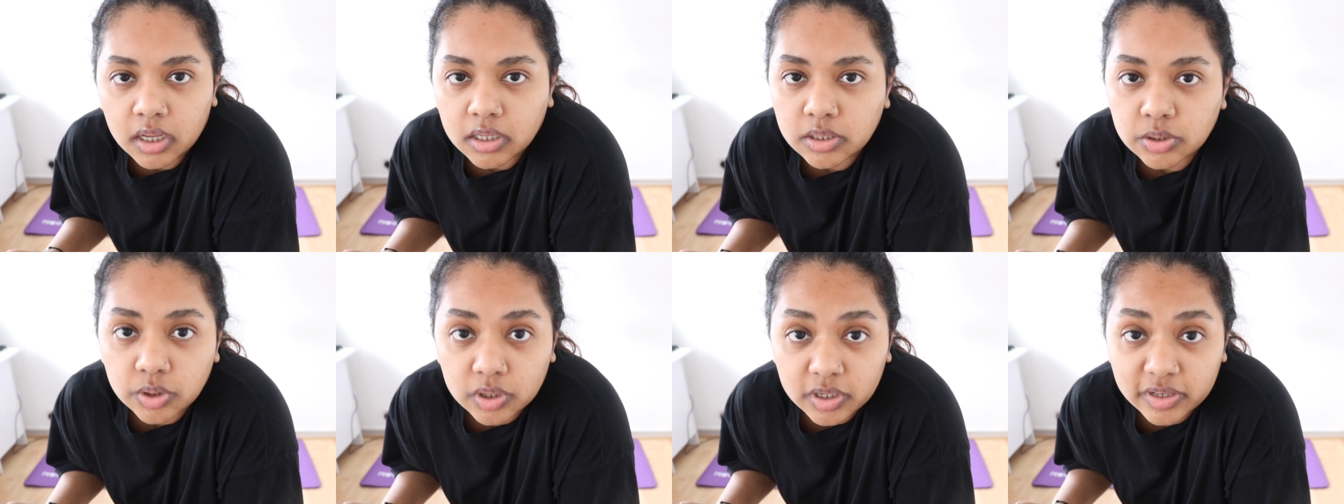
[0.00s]

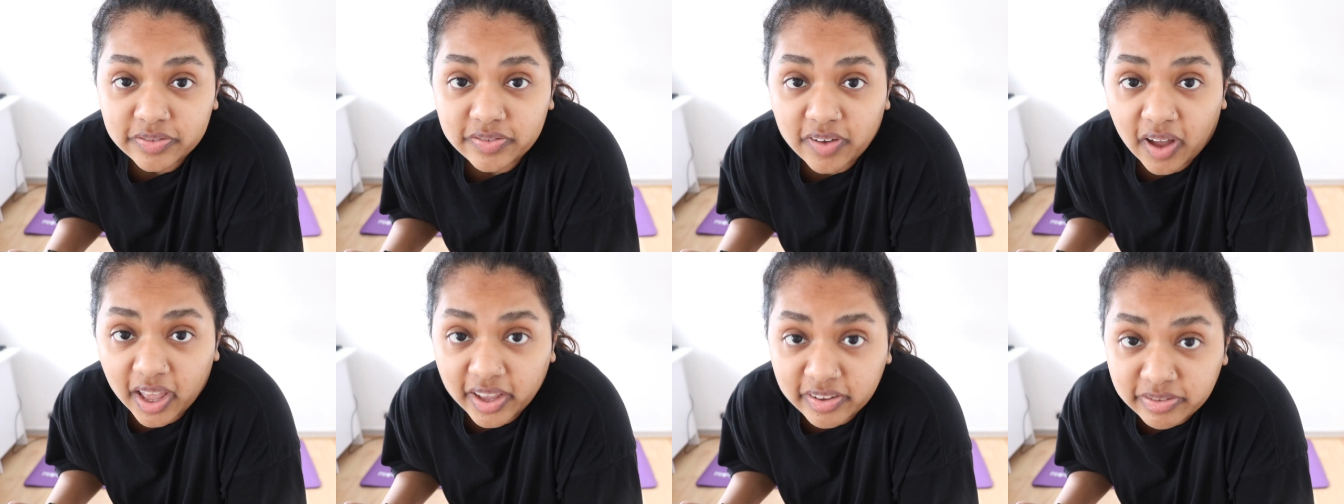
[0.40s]

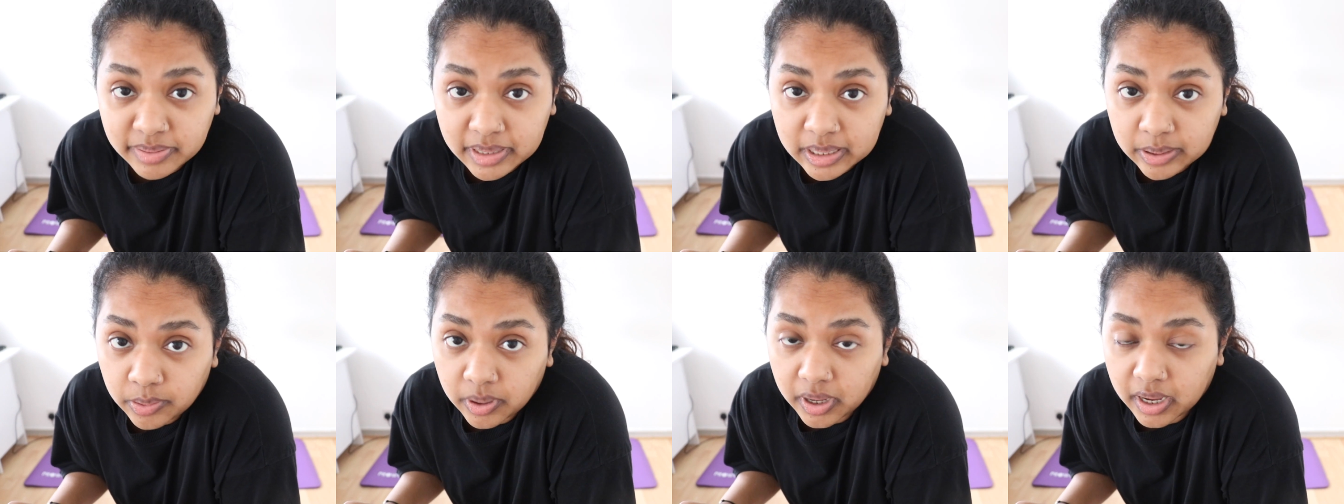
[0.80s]
25
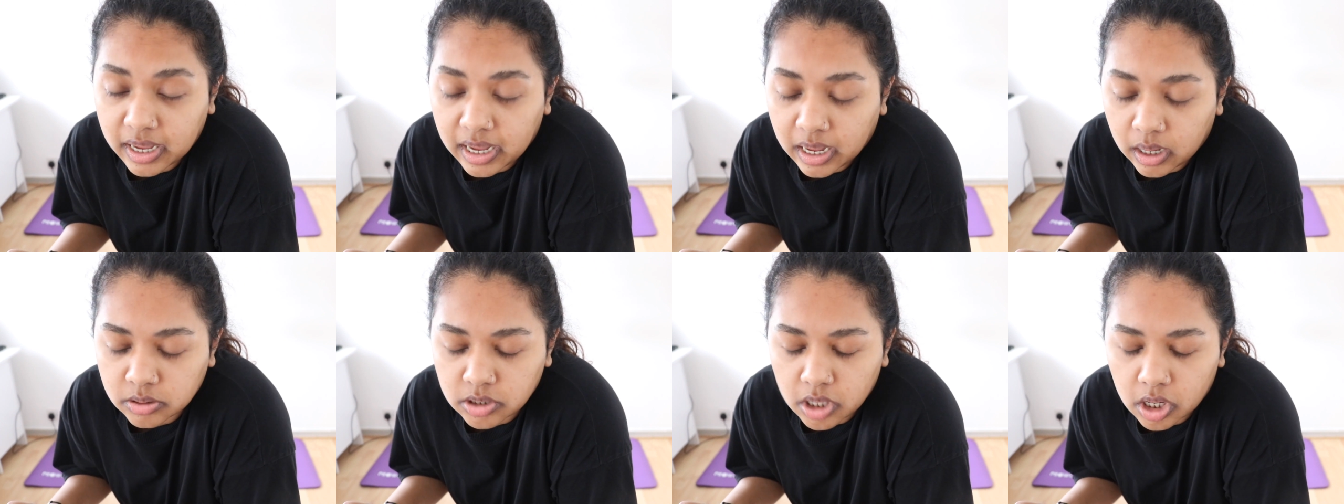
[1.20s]
minute
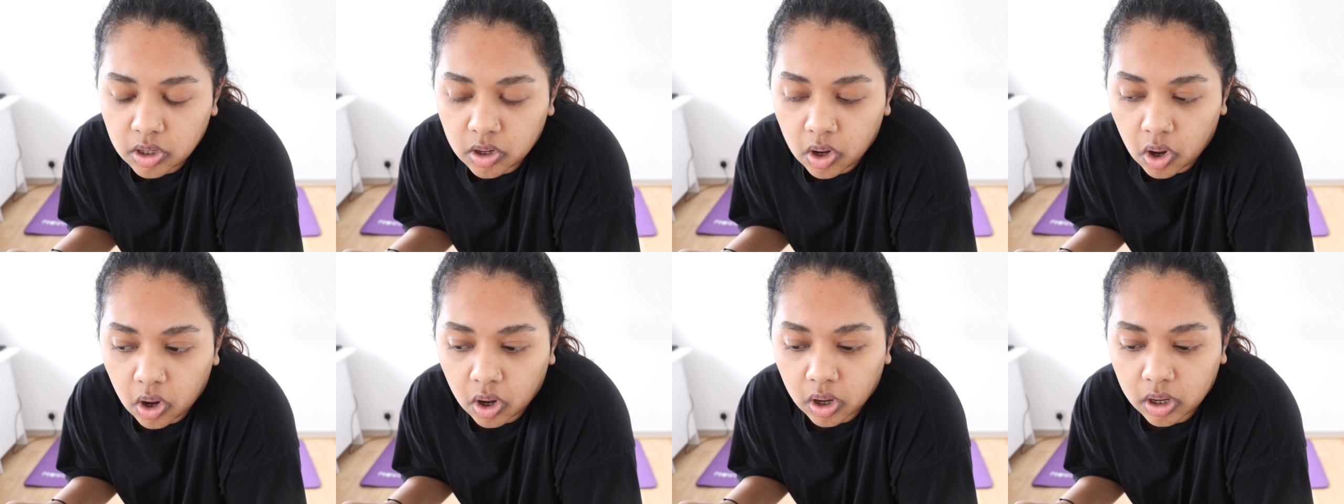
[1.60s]
workouts are
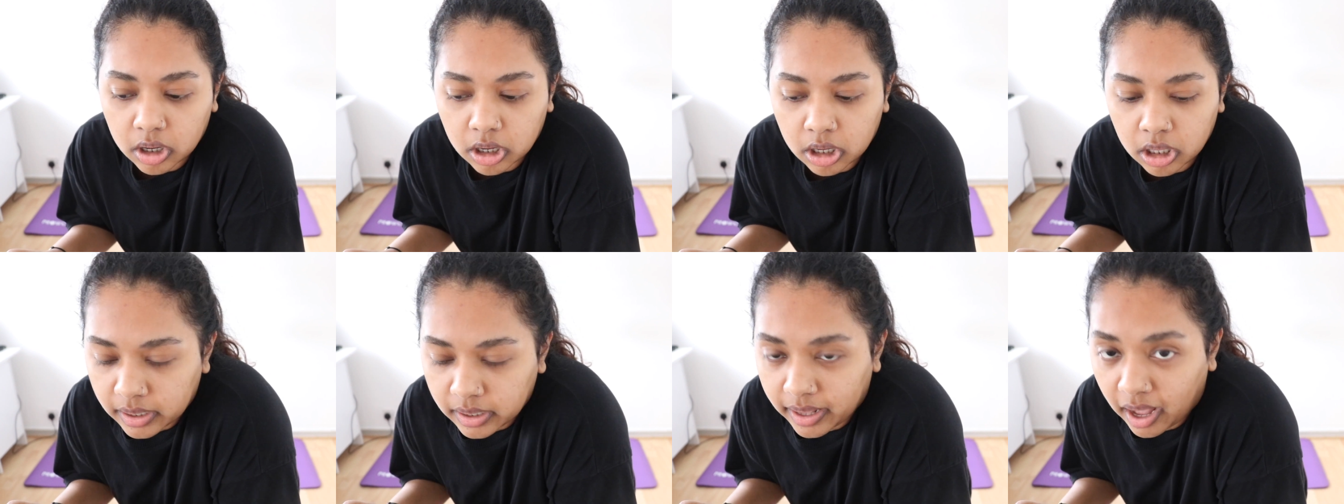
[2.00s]

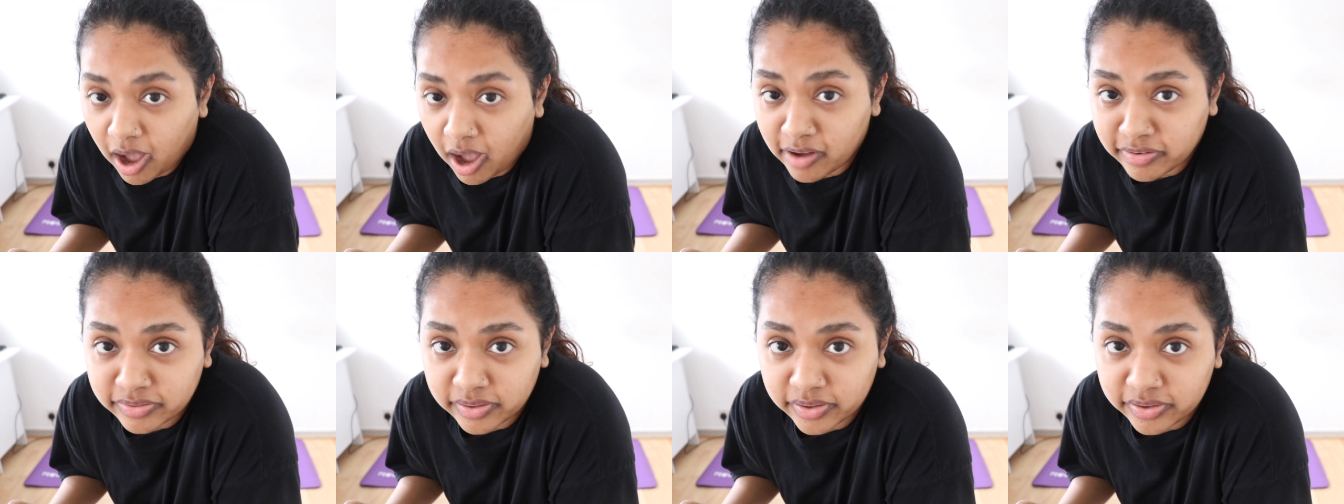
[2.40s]
long. Like
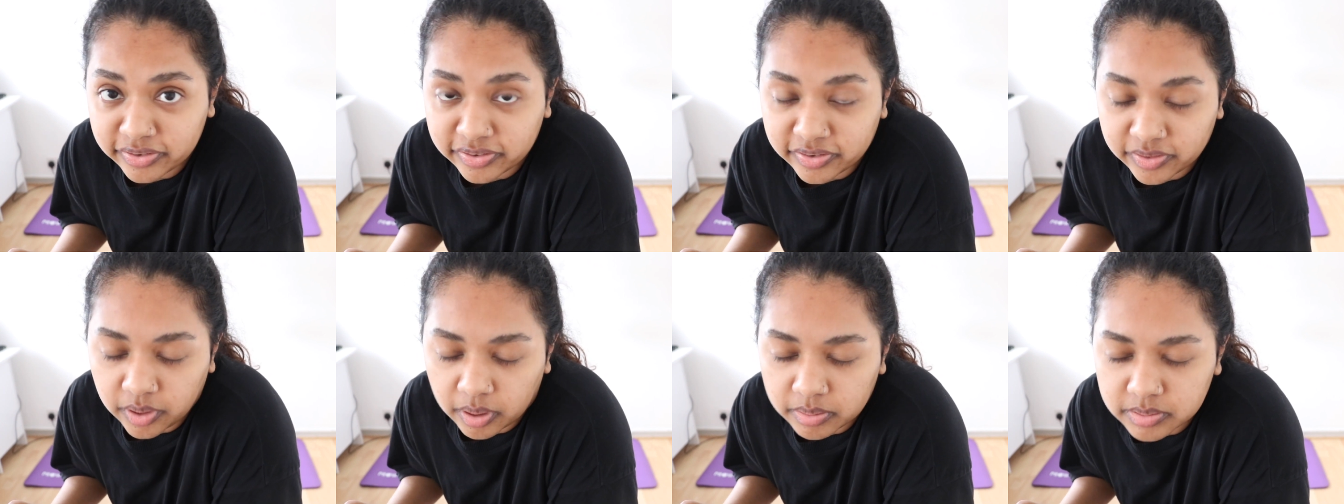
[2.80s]
halfway
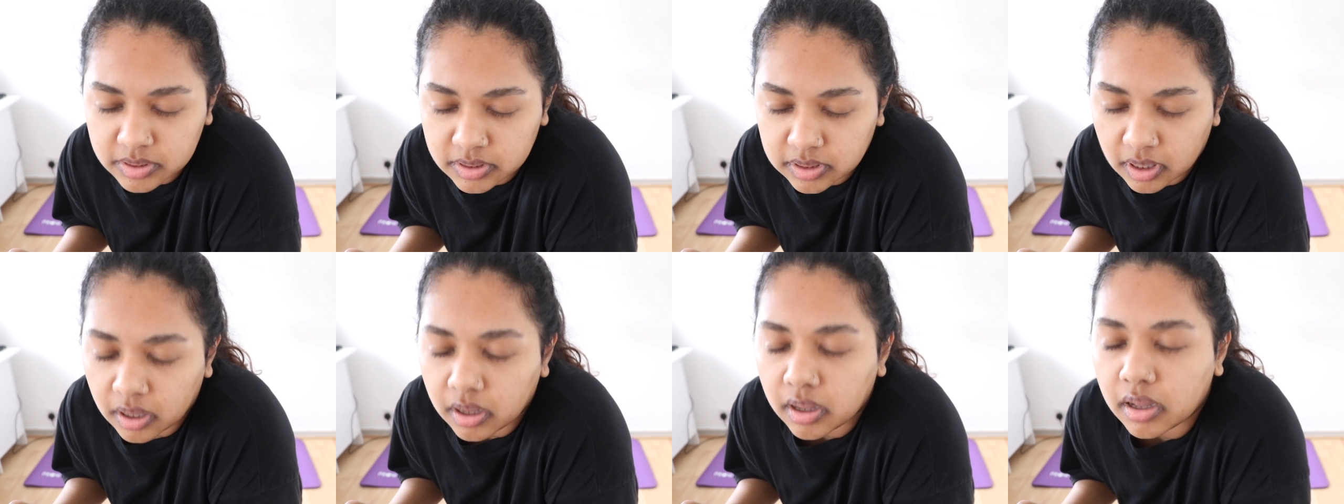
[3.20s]
through, I'm
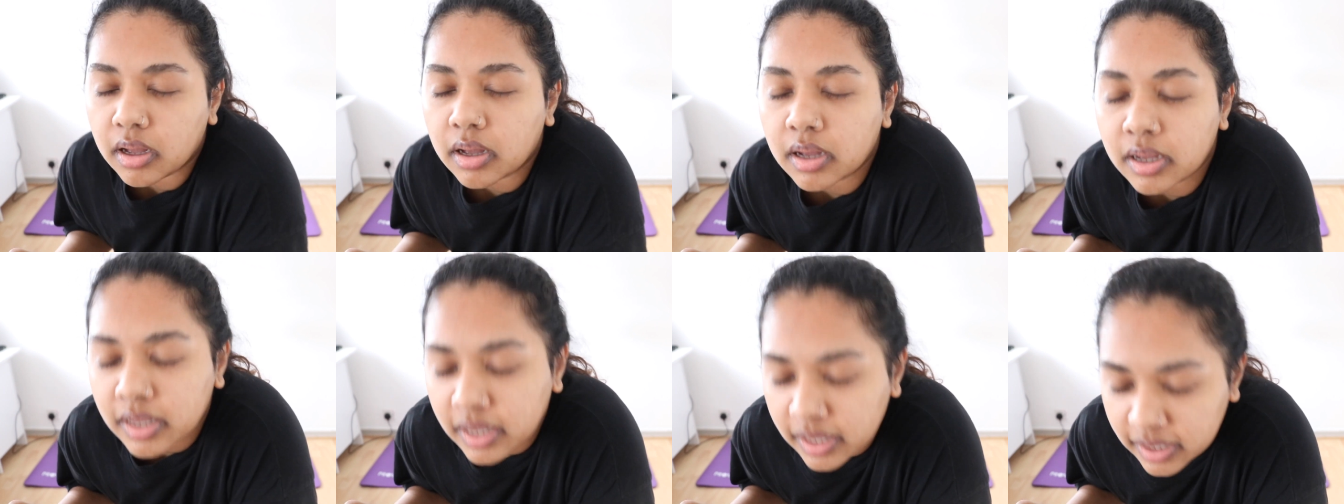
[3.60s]
just like,
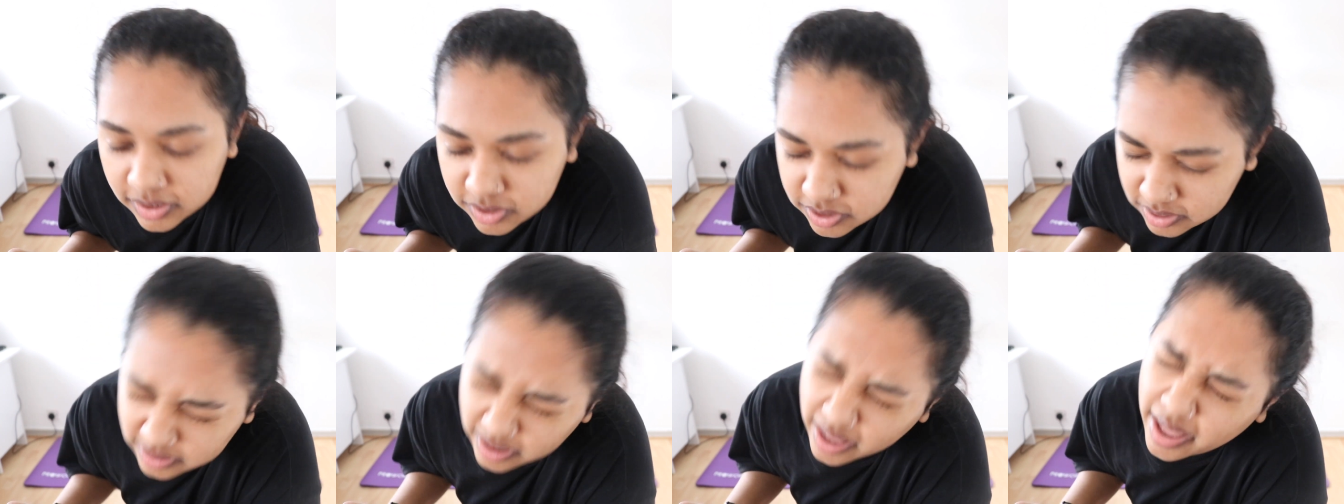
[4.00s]
oh, can it
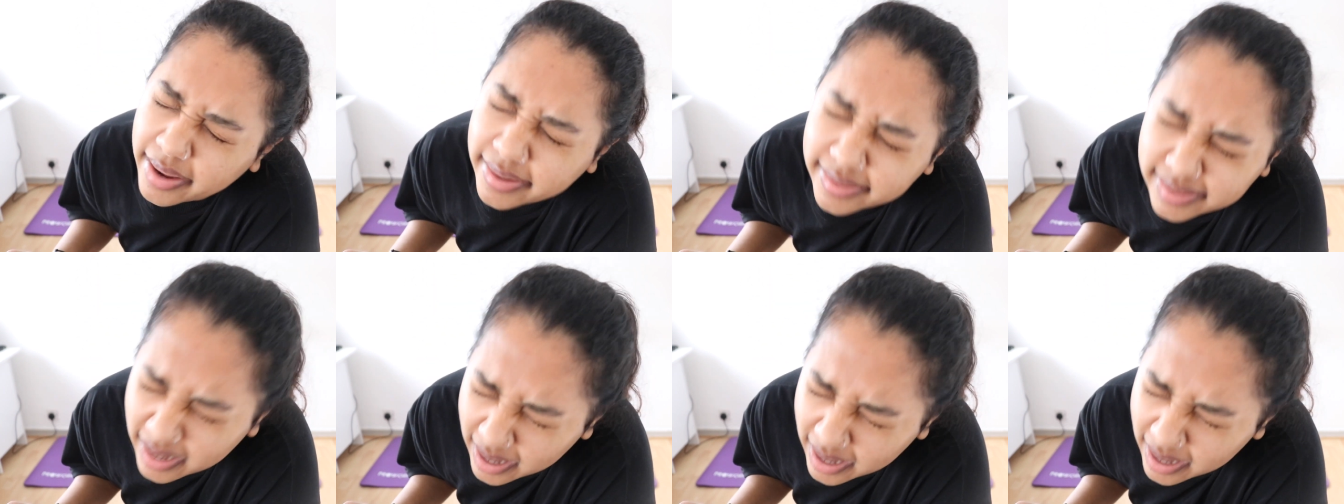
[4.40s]
just end